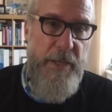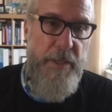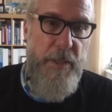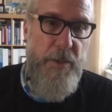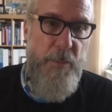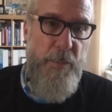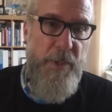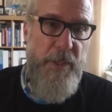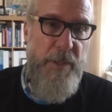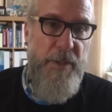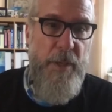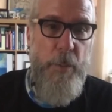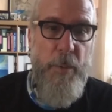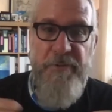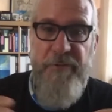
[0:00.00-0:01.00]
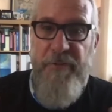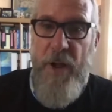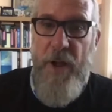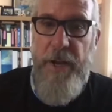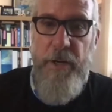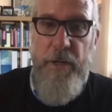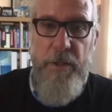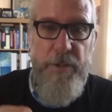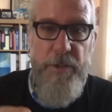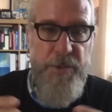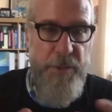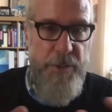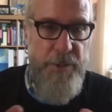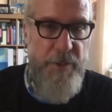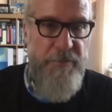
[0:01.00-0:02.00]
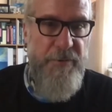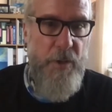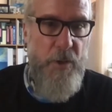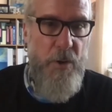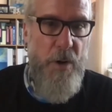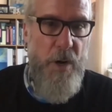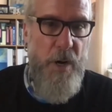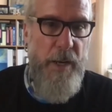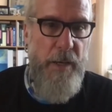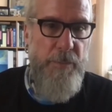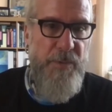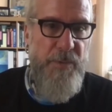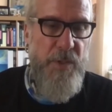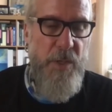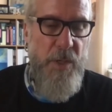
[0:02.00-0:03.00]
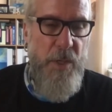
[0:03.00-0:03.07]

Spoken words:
committed. There were fires and different crimes.